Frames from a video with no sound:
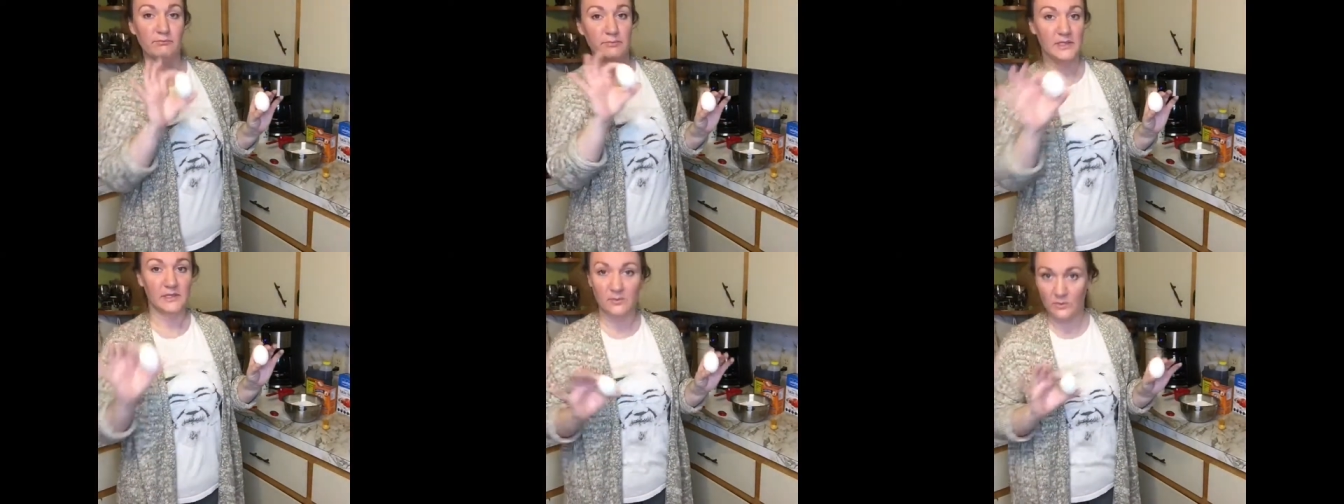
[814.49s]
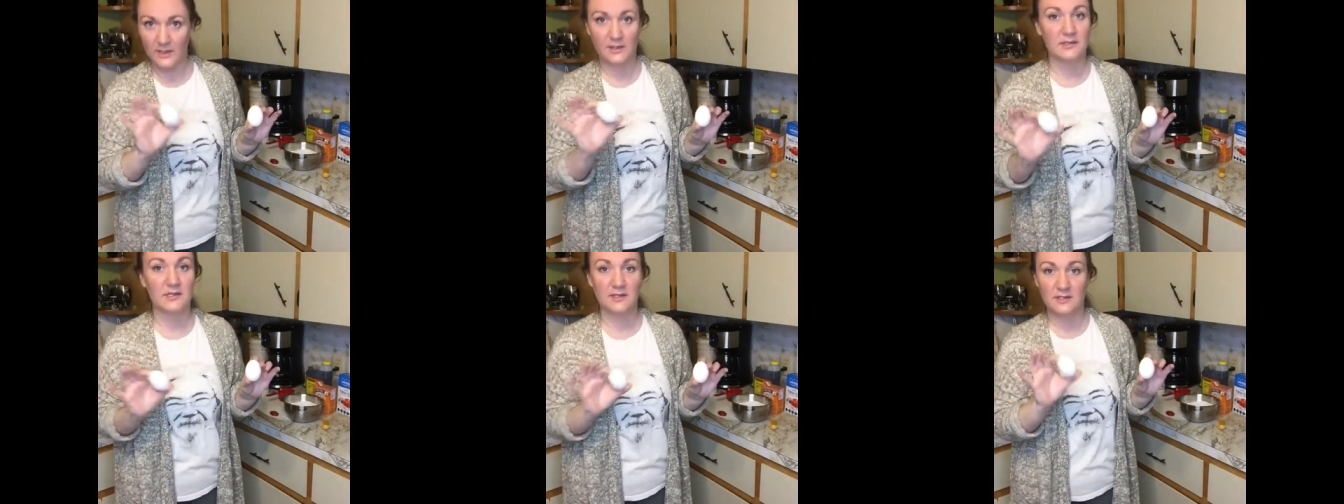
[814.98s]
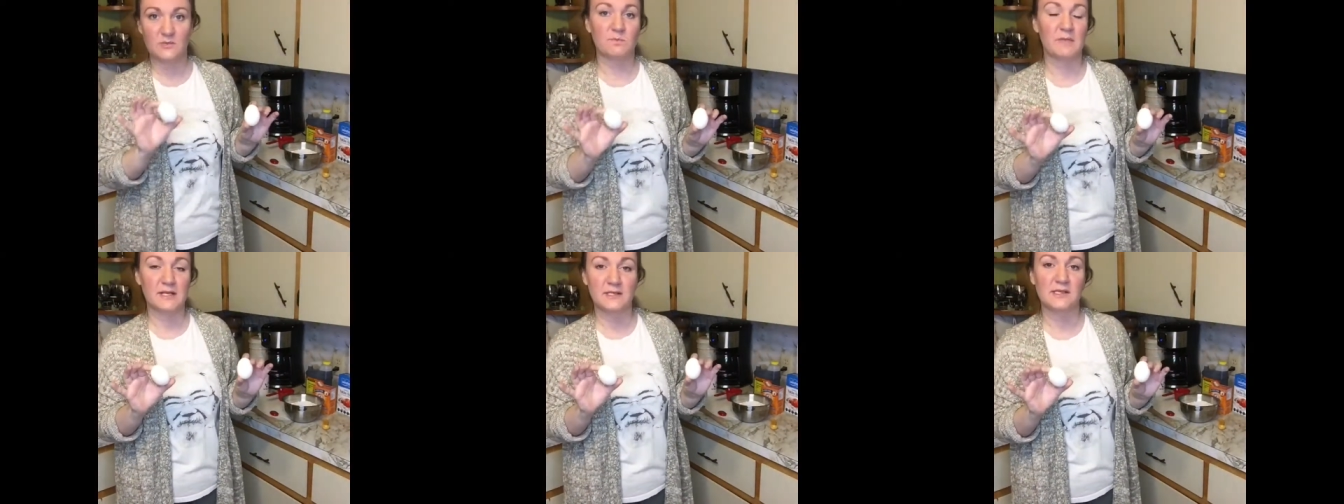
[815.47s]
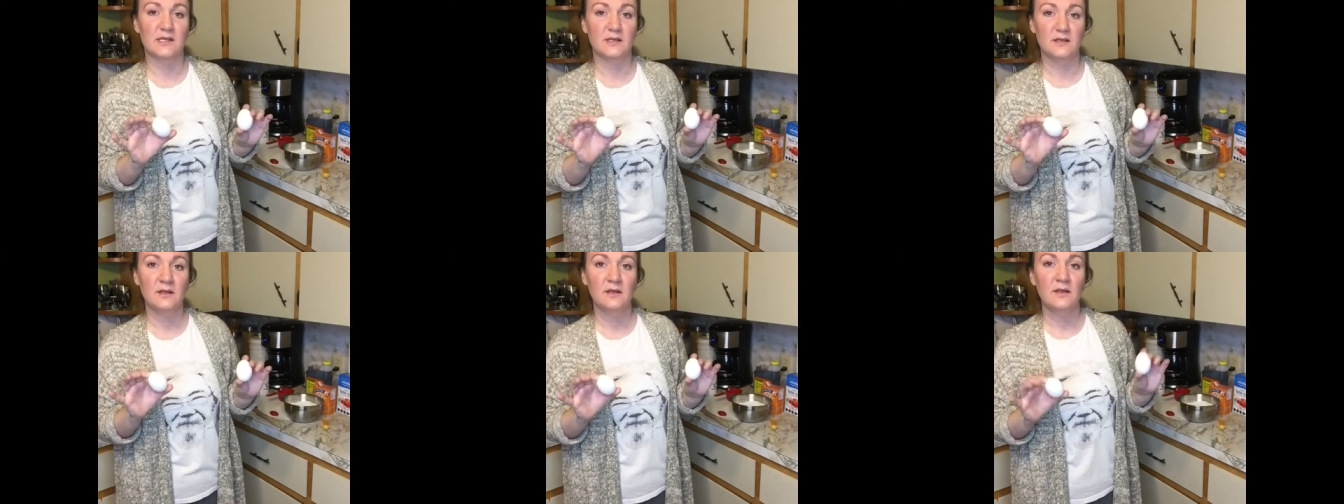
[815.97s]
beat it well until it's mixed in,